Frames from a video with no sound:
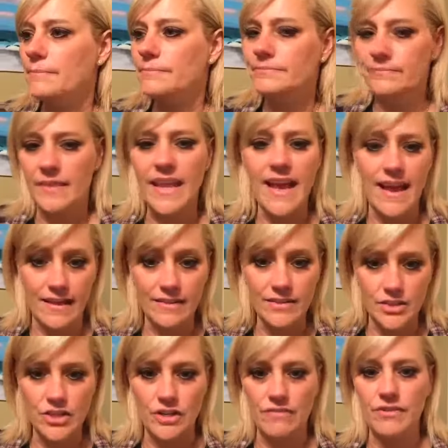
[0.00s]
Yeah,
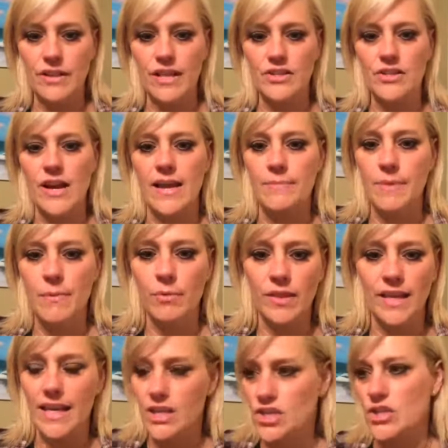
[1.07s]
Jennifer, that's right. People that
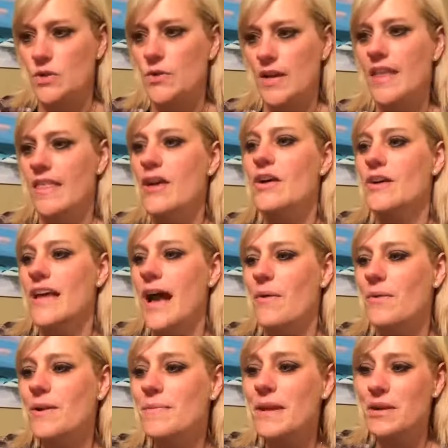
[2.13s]
get you. I
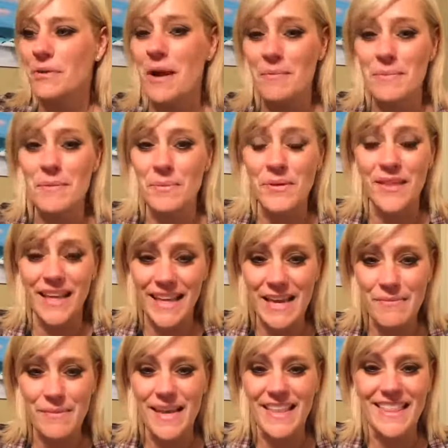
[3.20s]
want to be around people that get
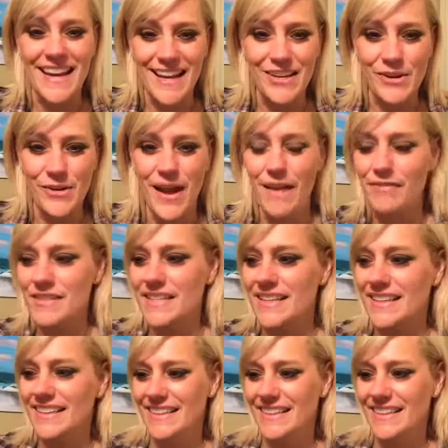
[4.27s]
me, that I don't have to.